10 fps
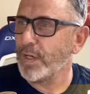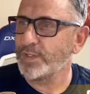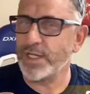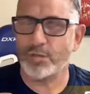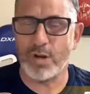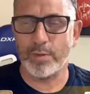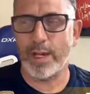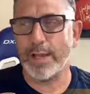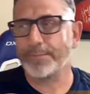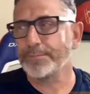Dean Kremer
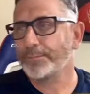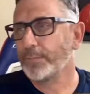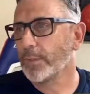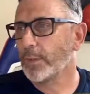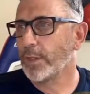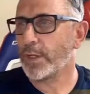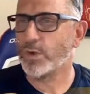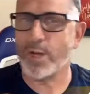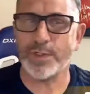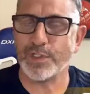guy, and
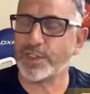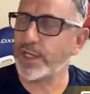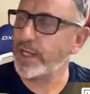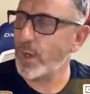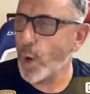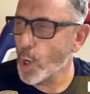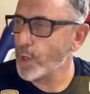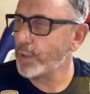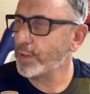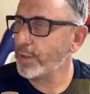Kremer just getting hit
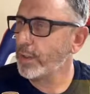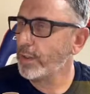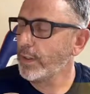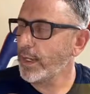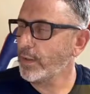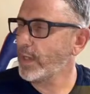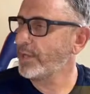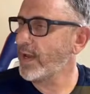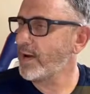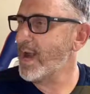hard. And looking
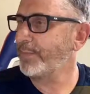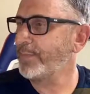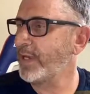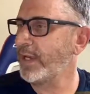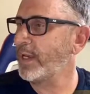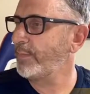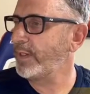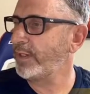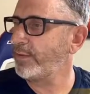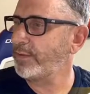at that lineup today, I
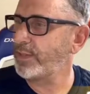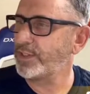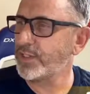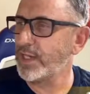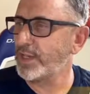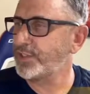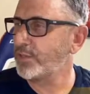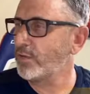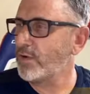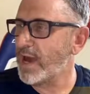mean, it's a nice
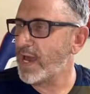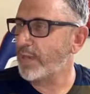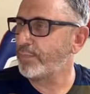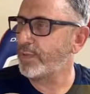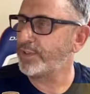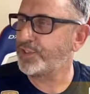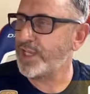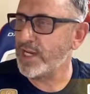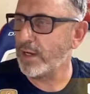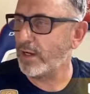little lineup with
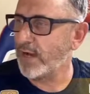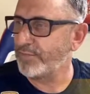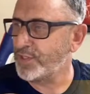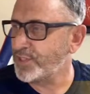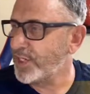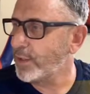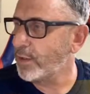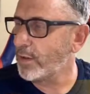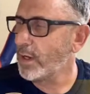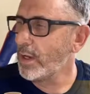lefty
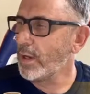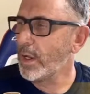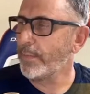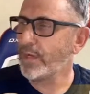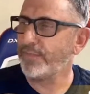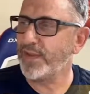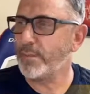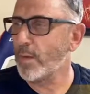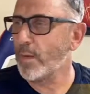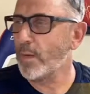Seager, lefty
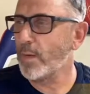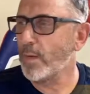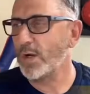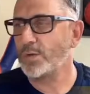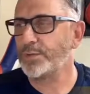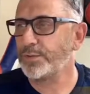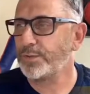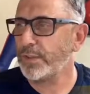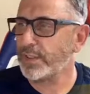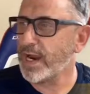Marmolejos,
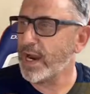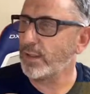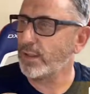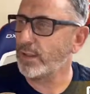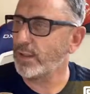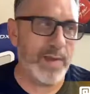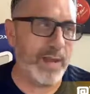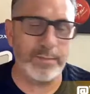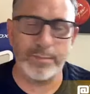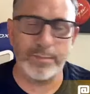and Kyle Lewis
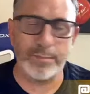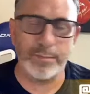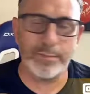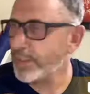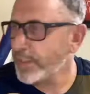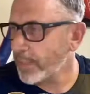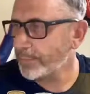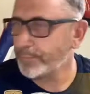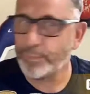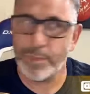batting
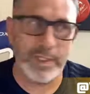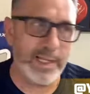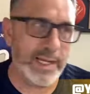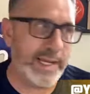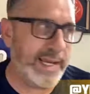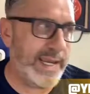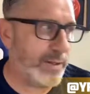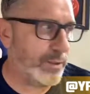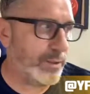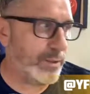cleanup, and you got
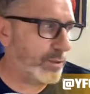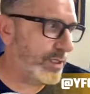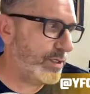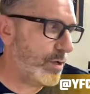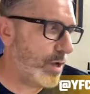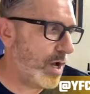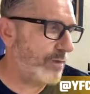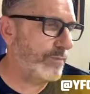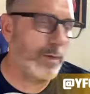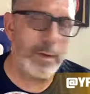Haniger leading
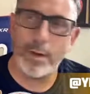off.